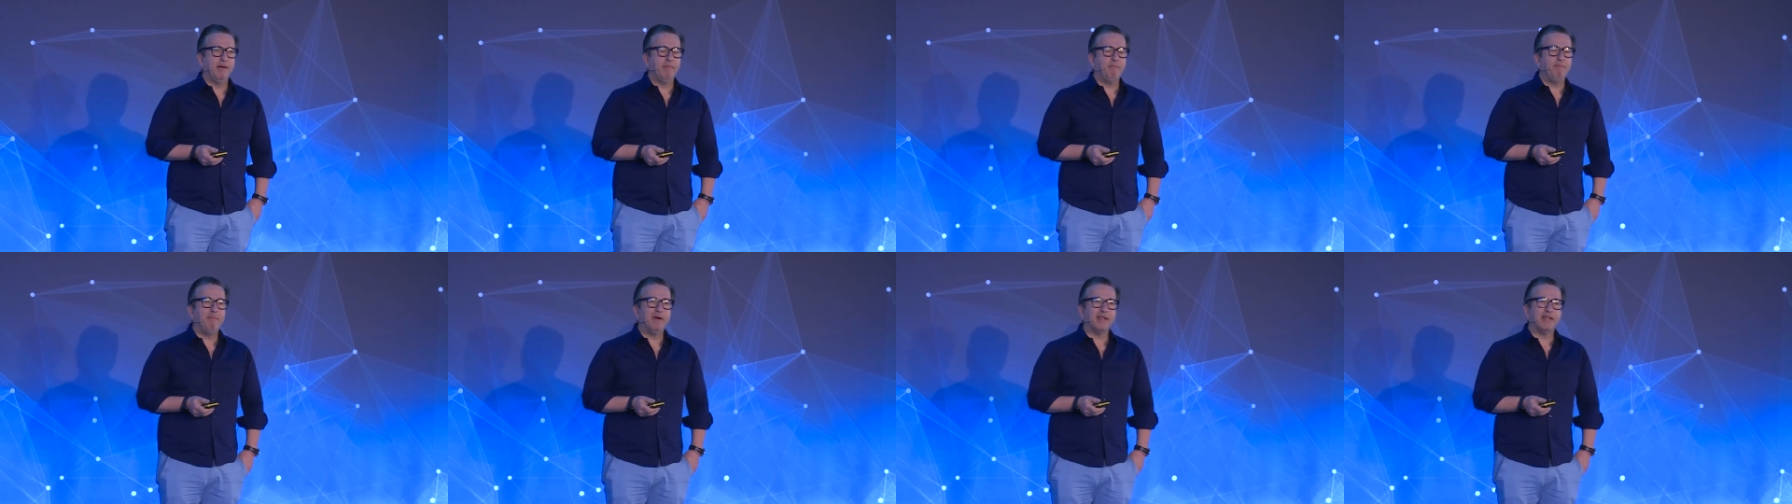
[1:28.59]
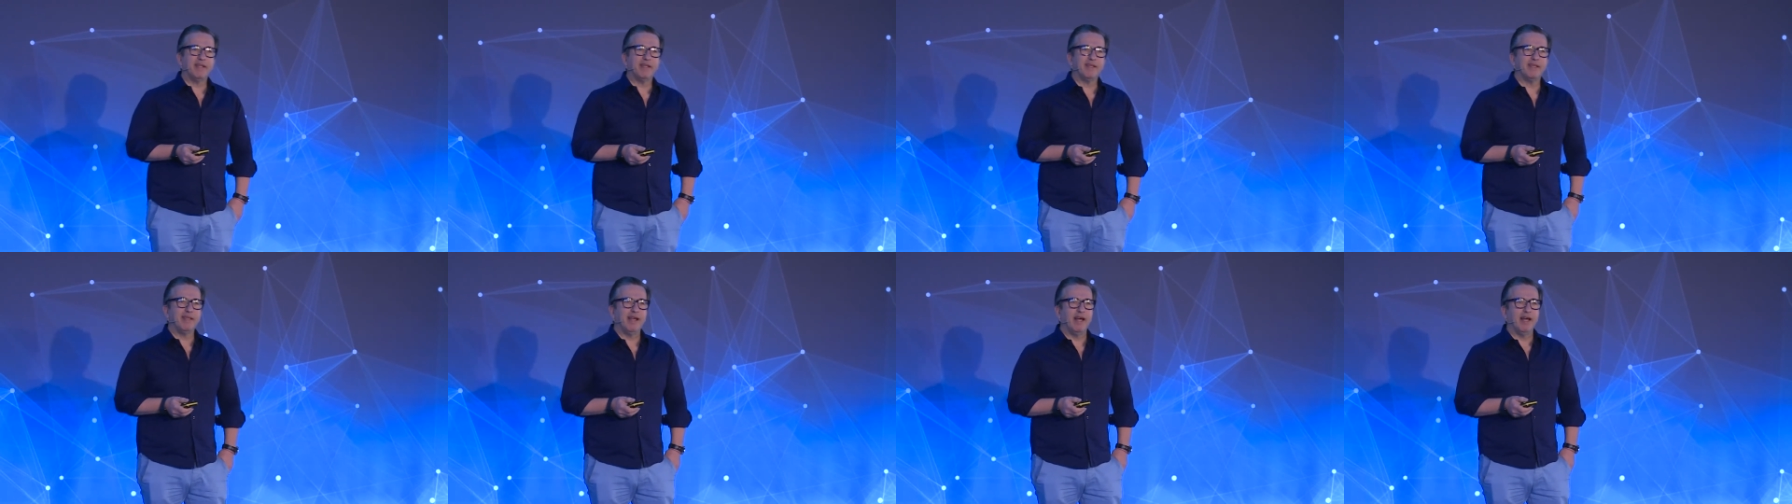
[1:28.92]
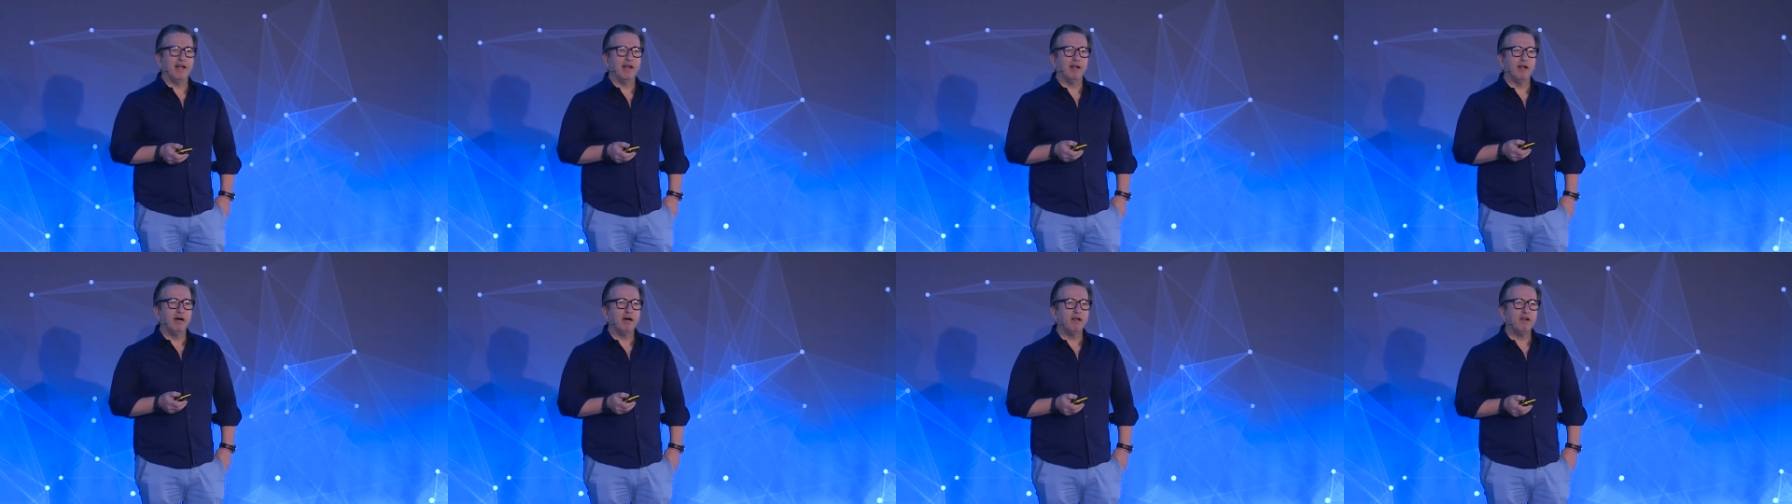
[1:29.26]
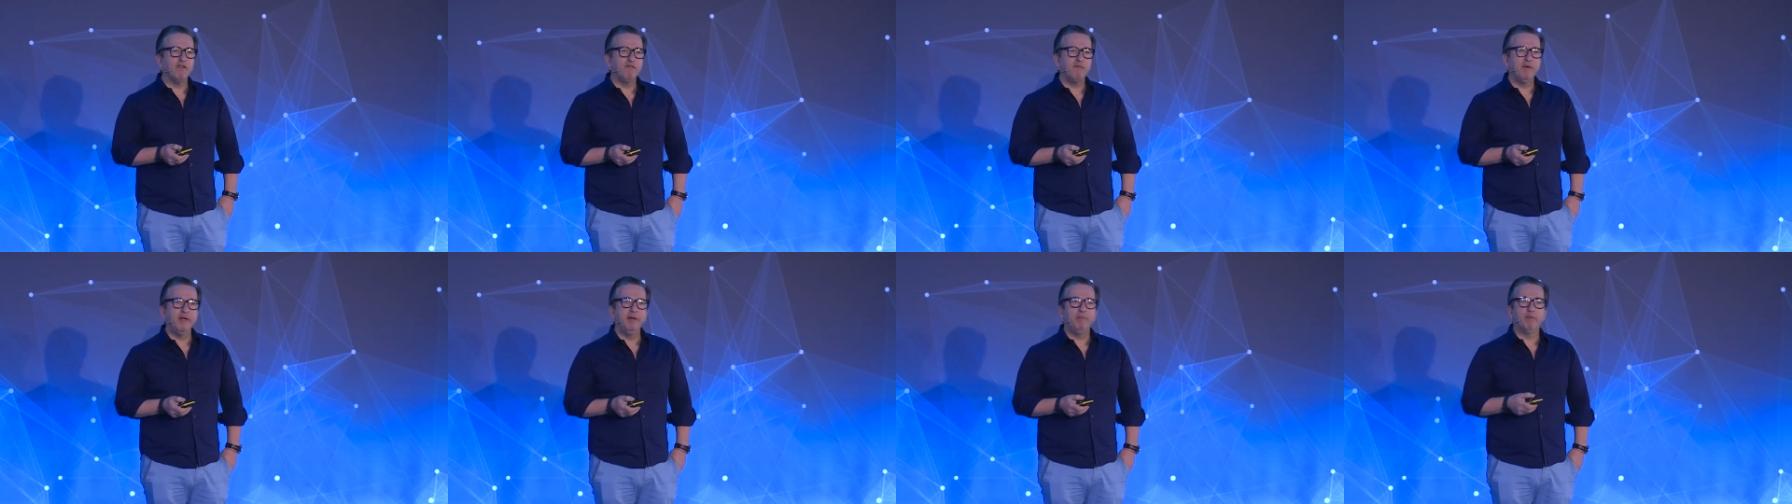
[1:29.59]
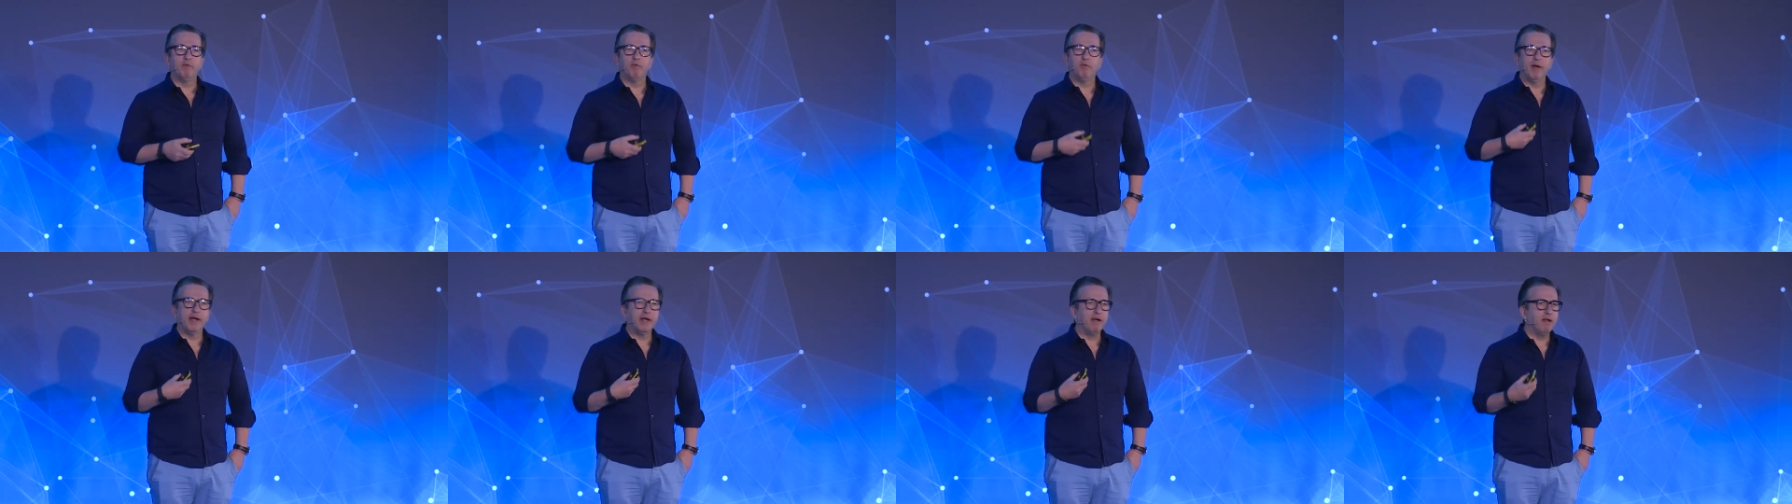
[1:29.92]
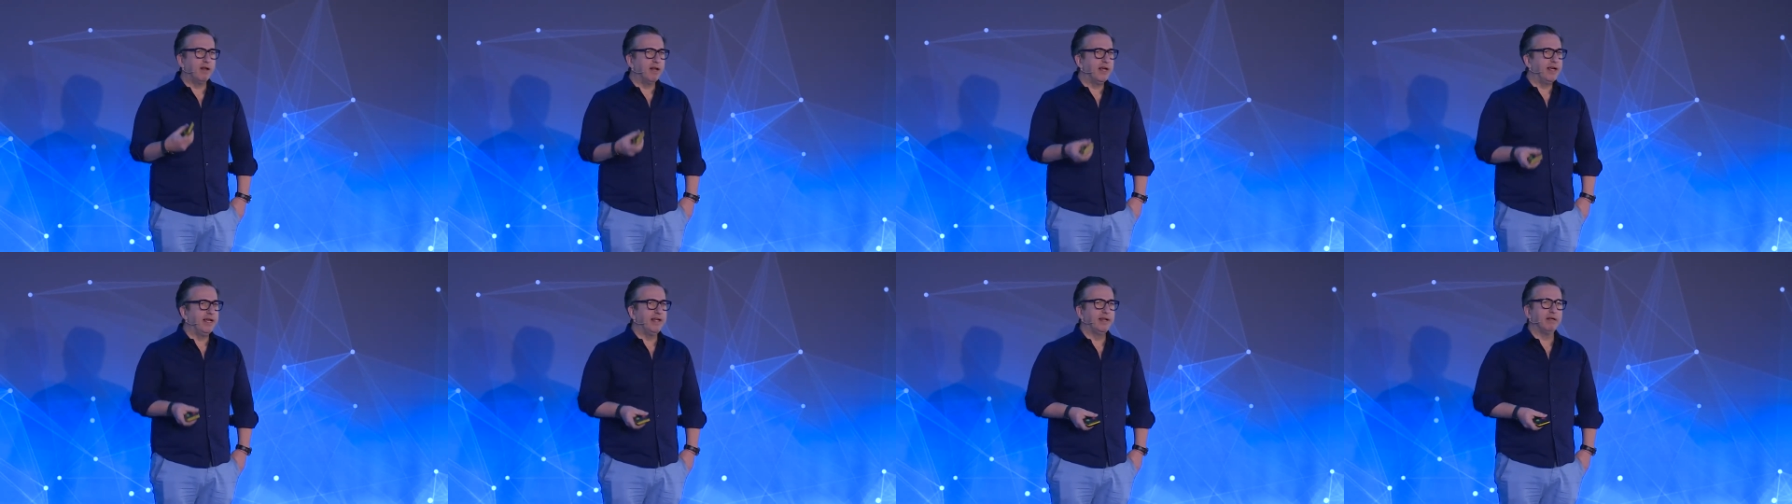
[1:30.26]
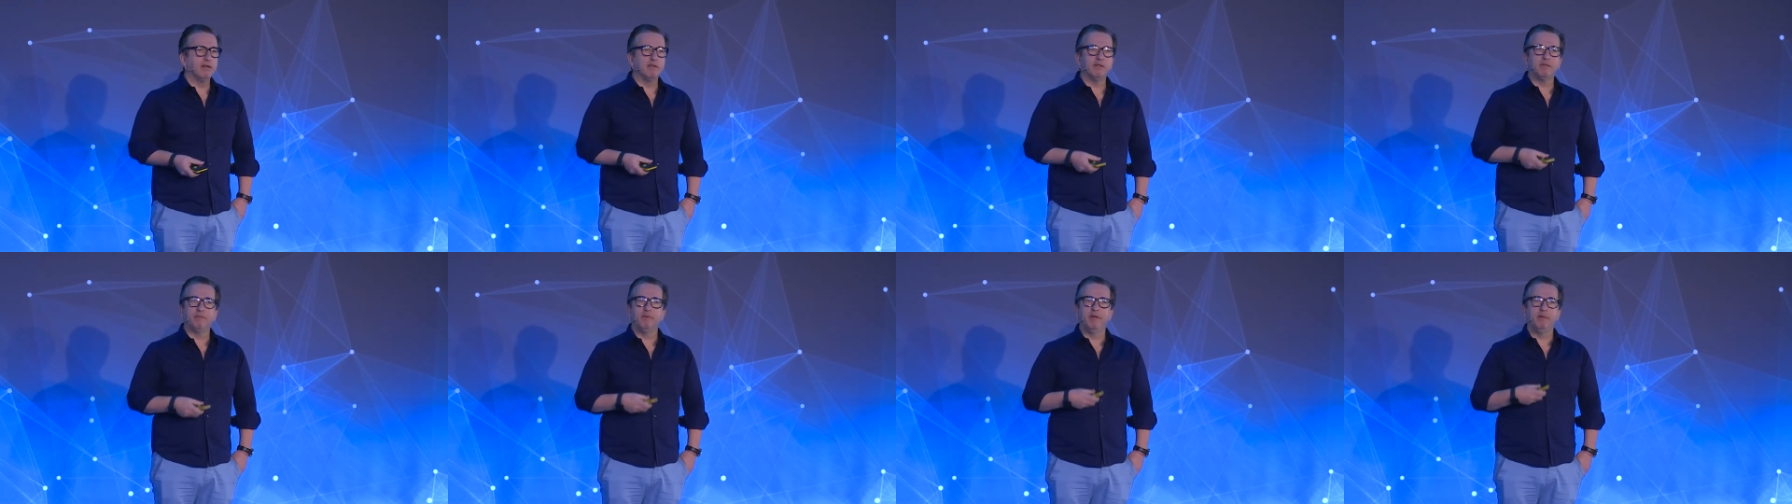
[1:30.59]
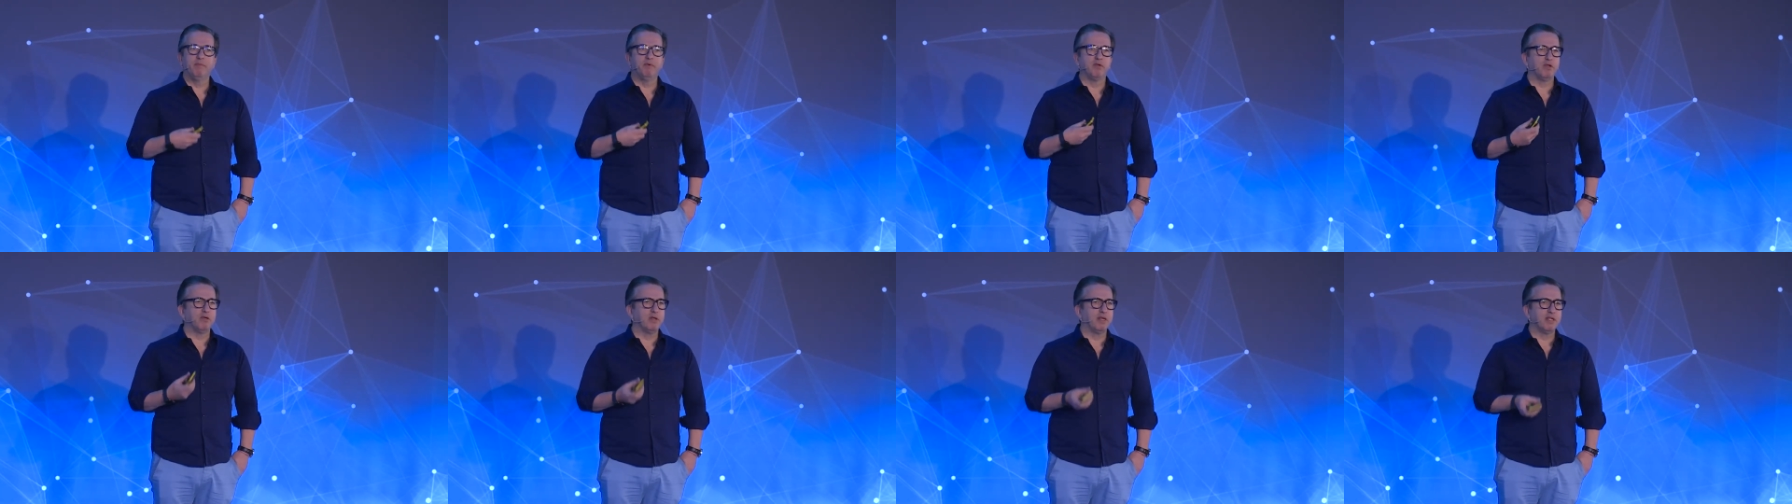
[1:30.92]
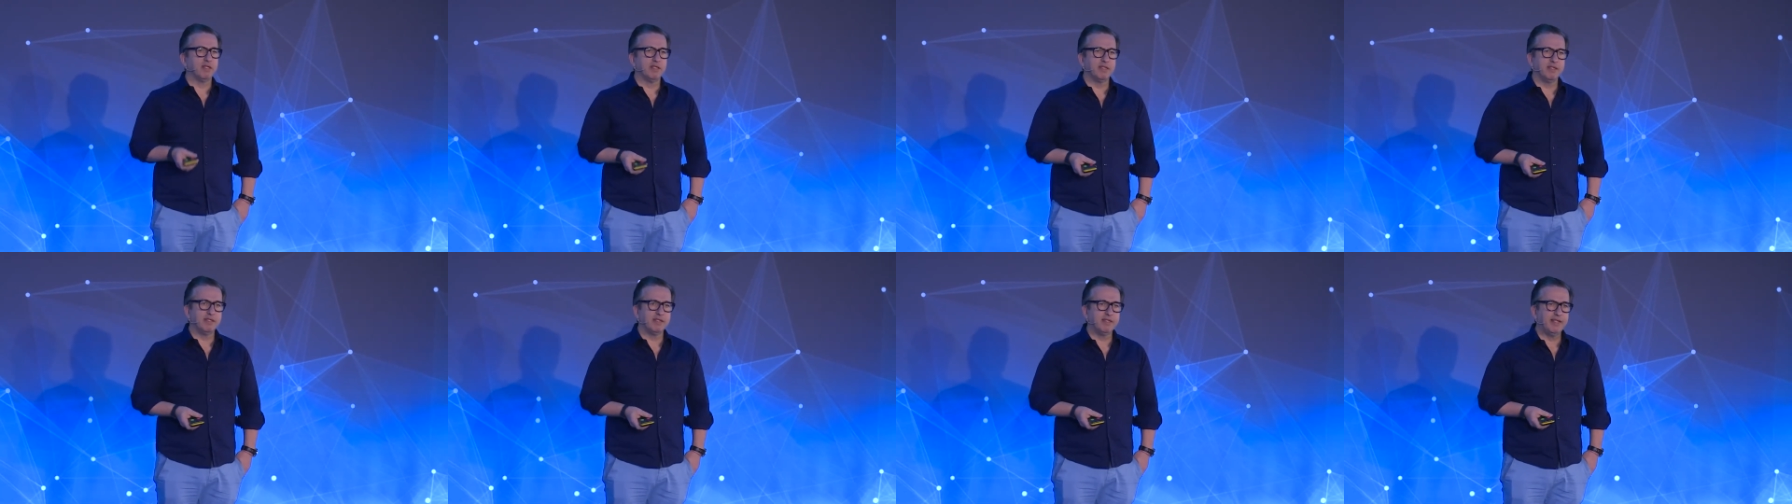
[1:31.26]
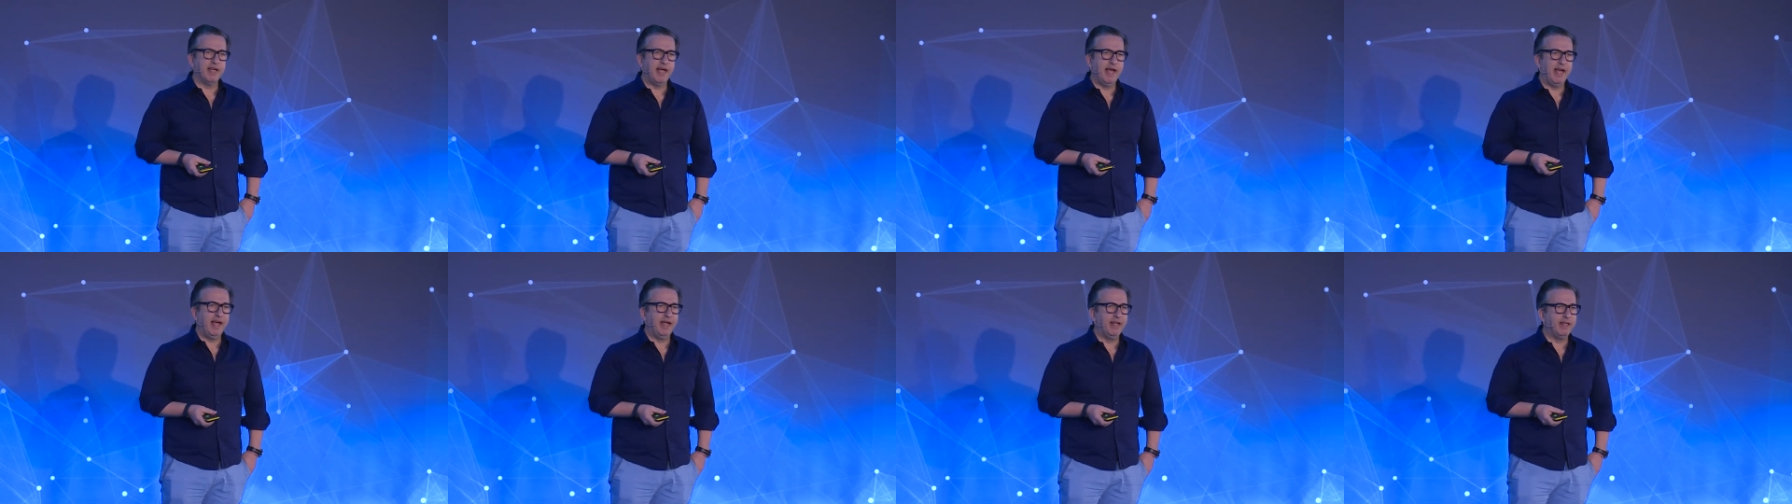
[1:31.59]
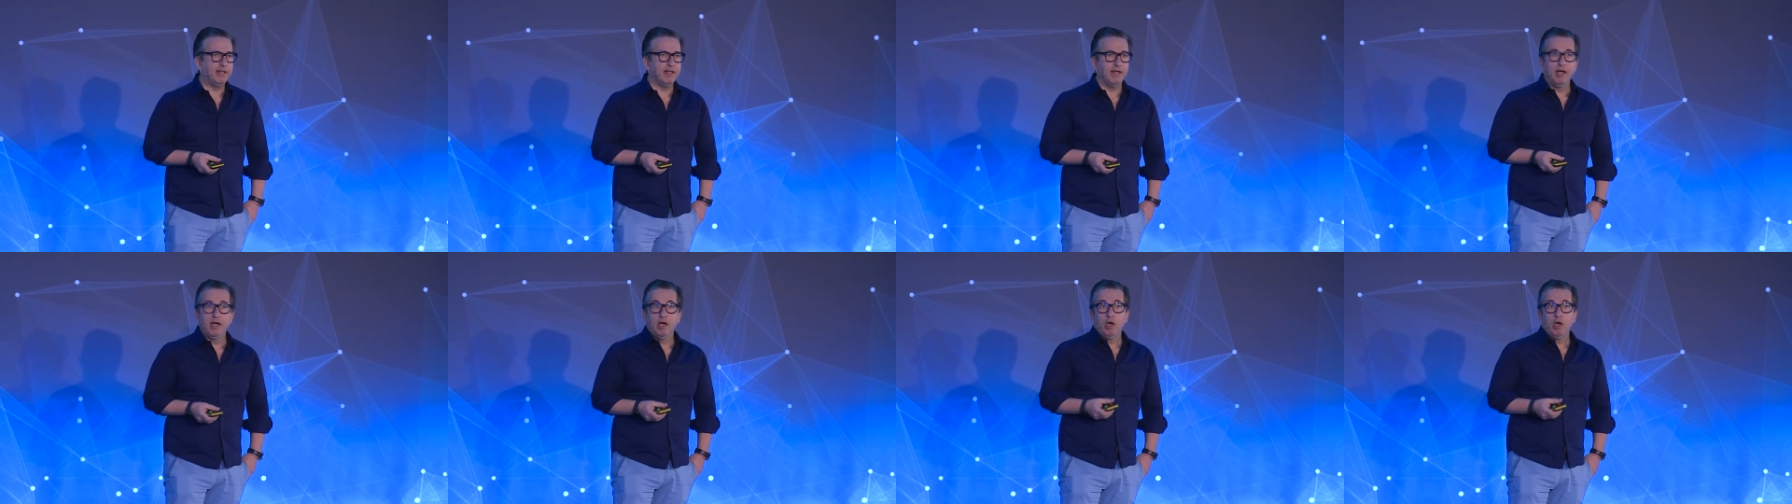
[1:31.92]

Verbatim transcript: but there are a lot of people, regulators, people don't understand,